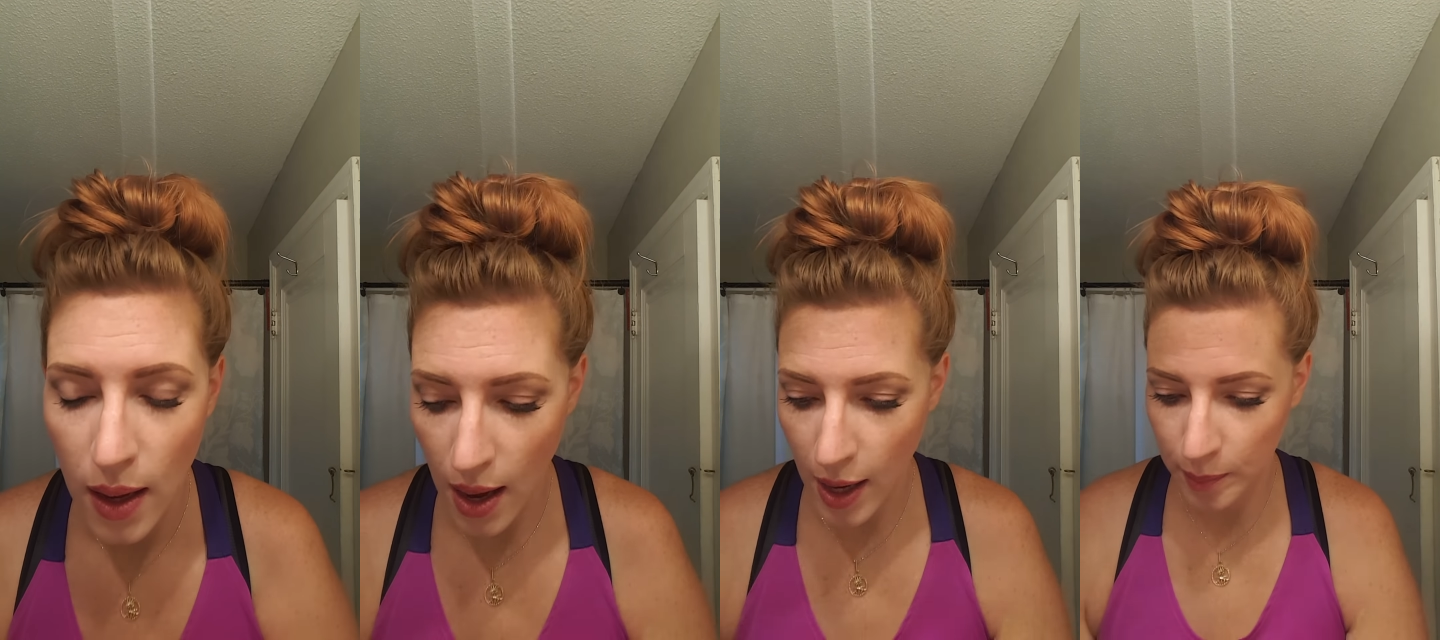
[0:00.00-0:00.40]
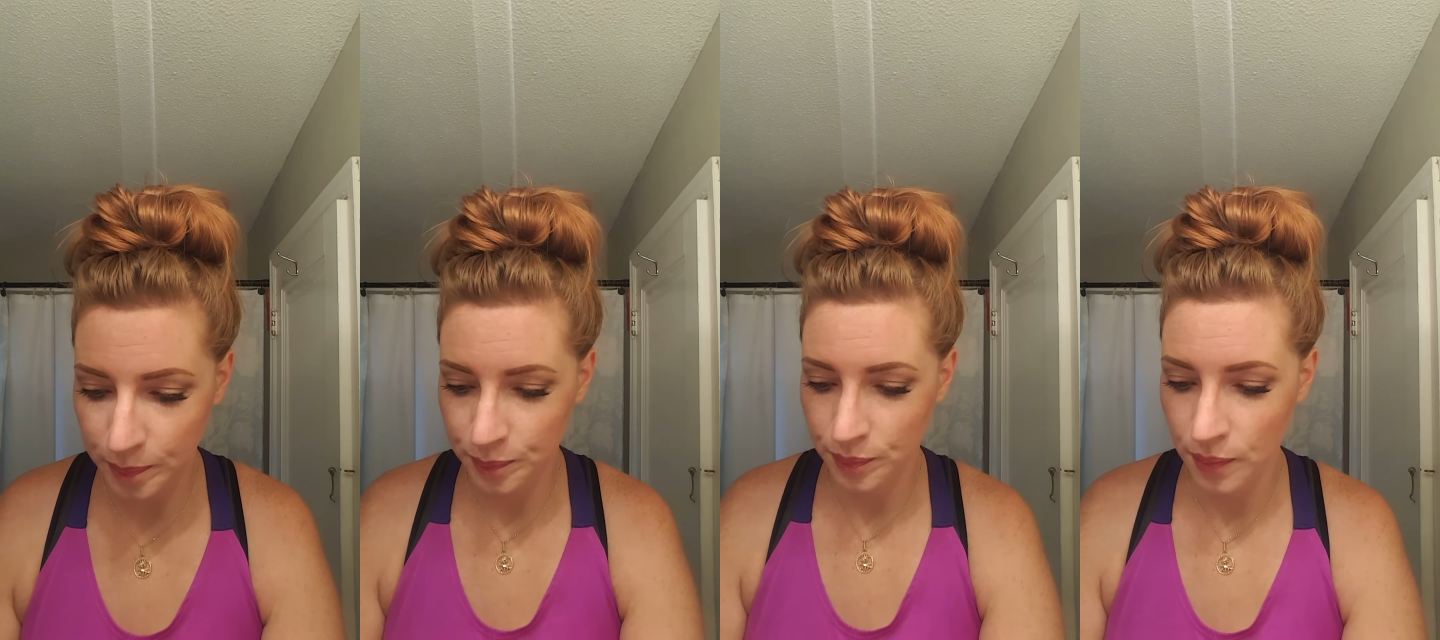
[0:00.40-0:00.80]

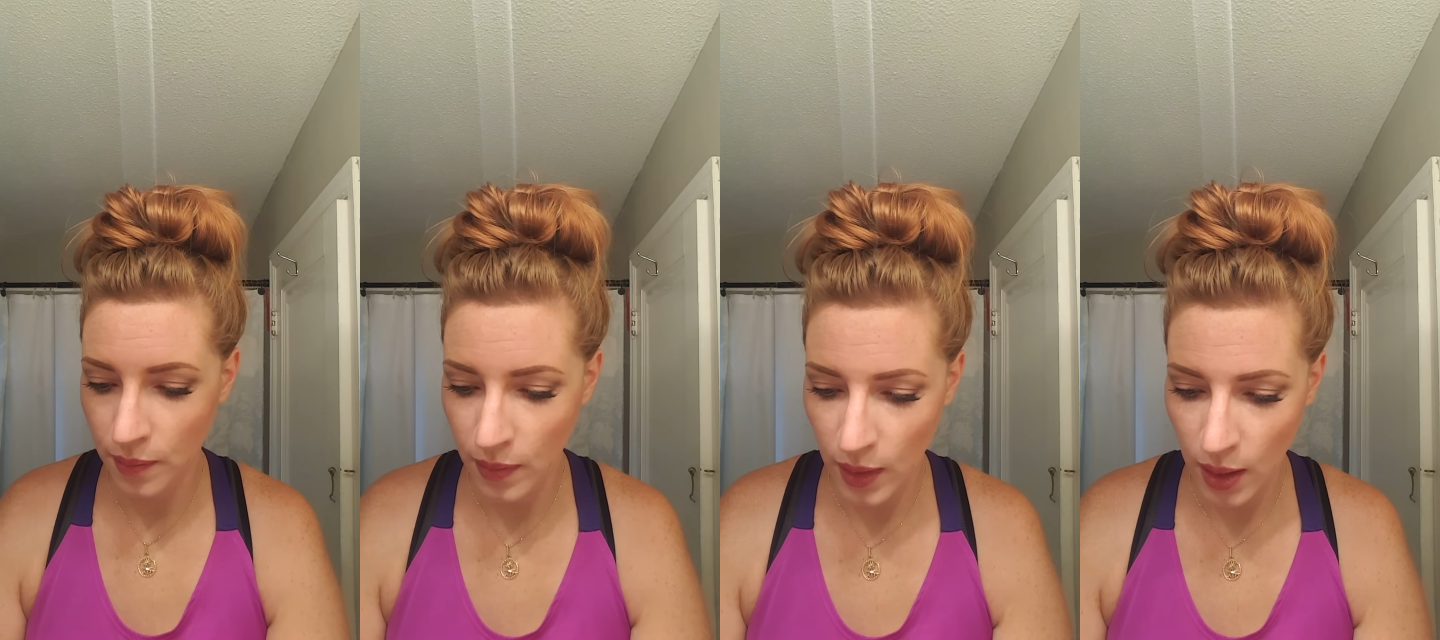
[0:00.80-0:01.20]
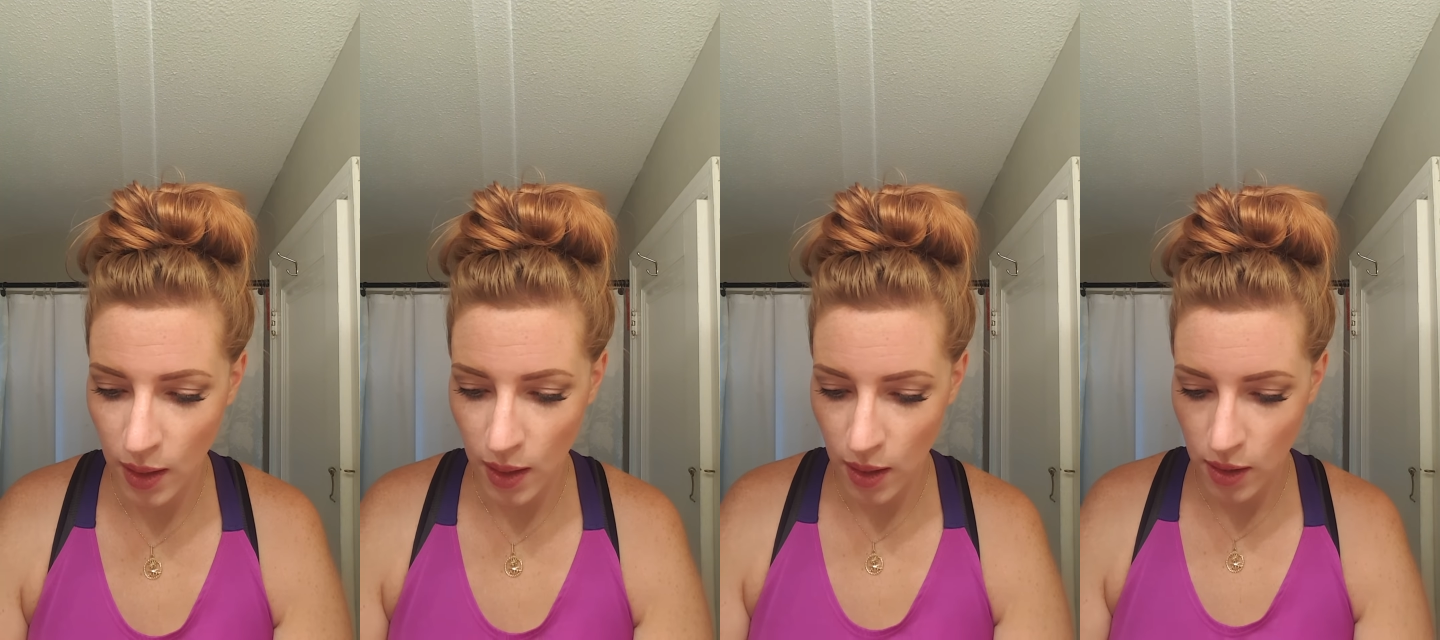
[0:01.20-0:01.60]

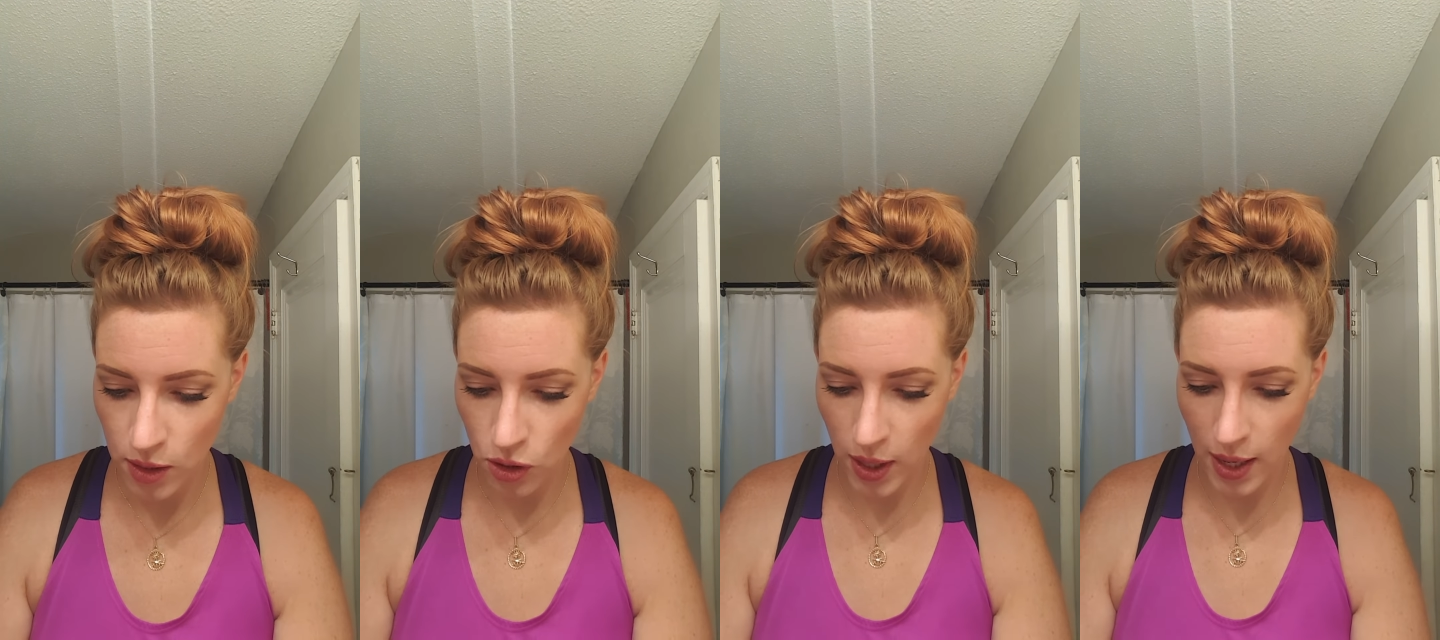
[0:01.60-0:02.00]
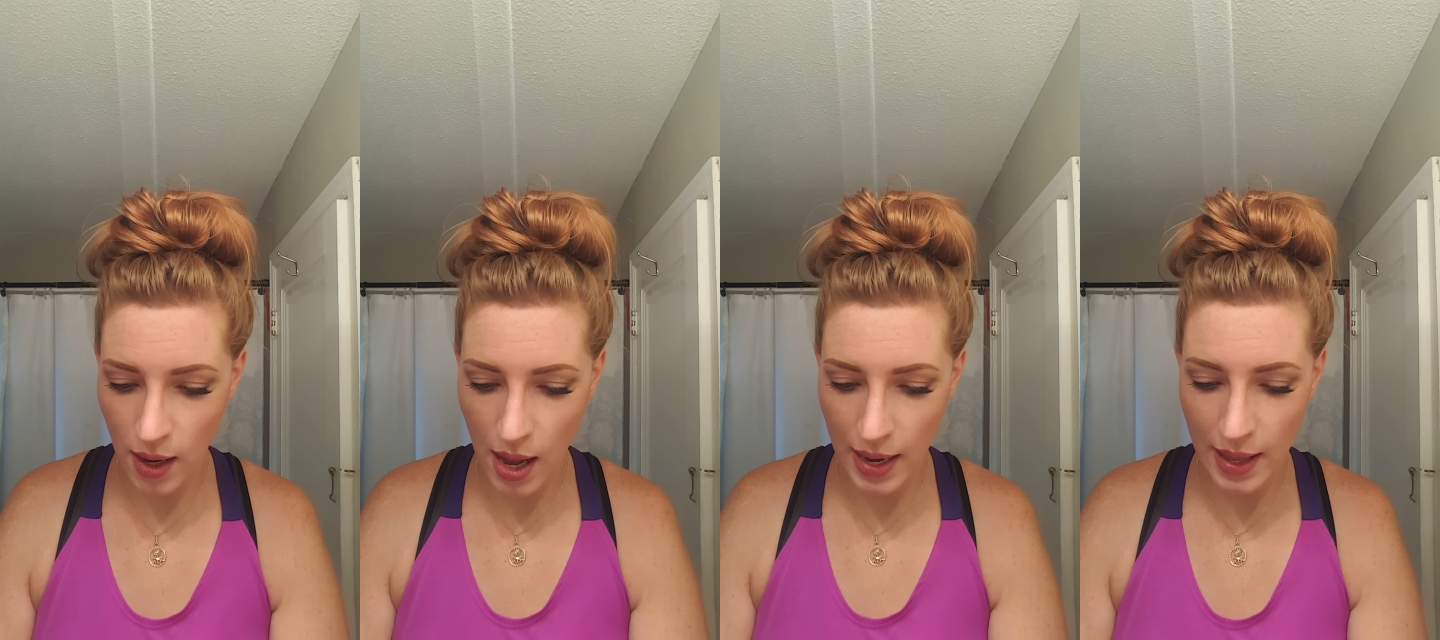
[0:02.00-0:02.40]
So get it
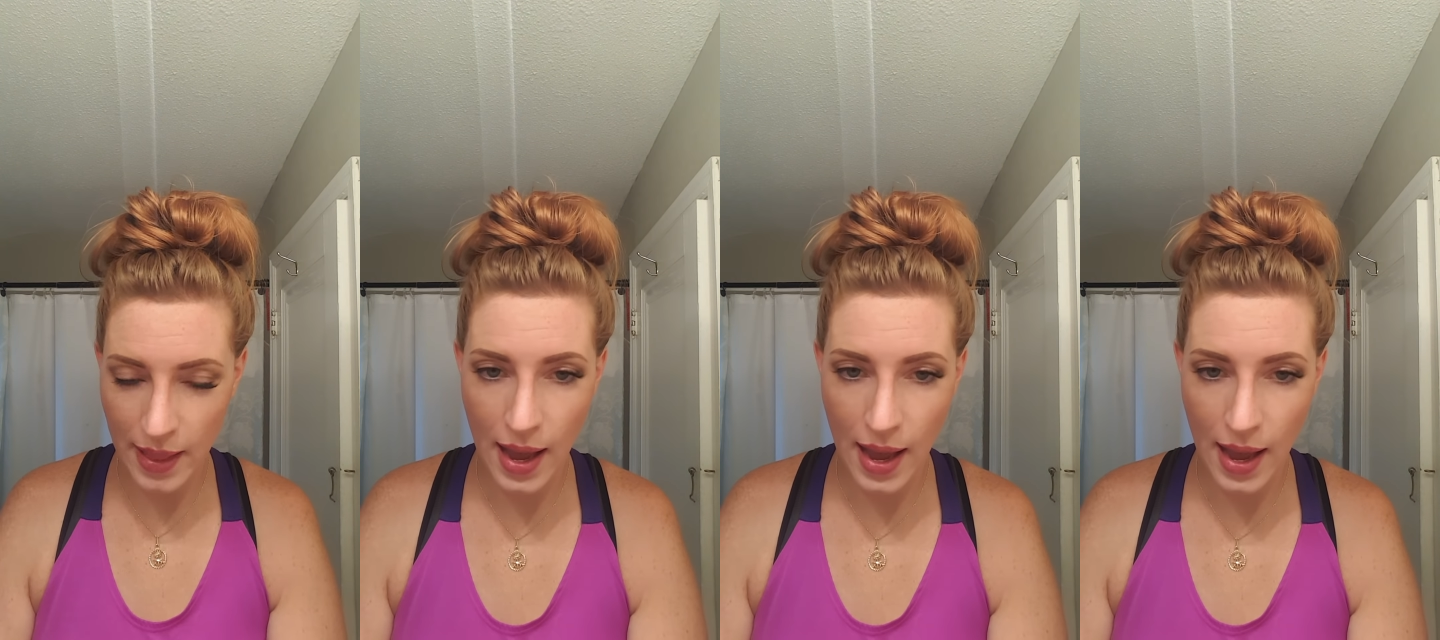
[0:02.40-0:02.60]
on, and